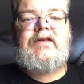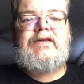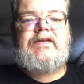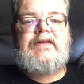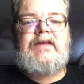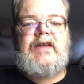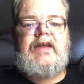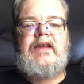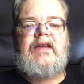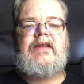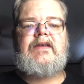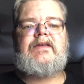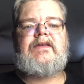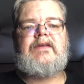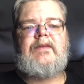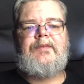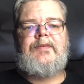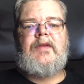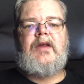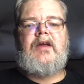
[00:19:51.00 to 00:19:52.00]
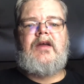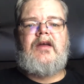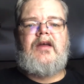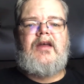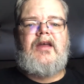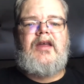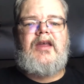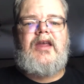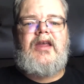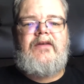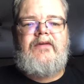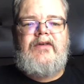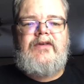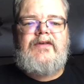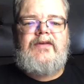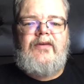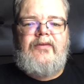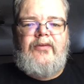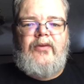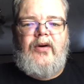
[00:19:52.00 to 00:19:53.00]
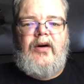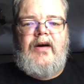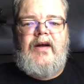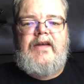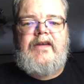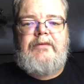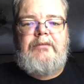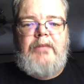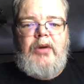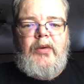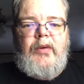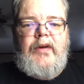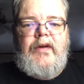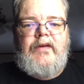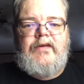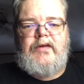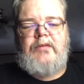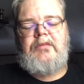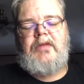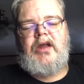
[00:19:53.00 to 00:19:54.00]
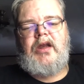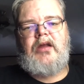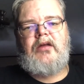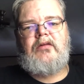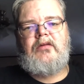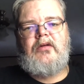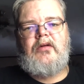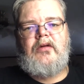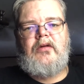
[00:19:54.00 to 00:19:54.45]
is even so far as mooning somebody.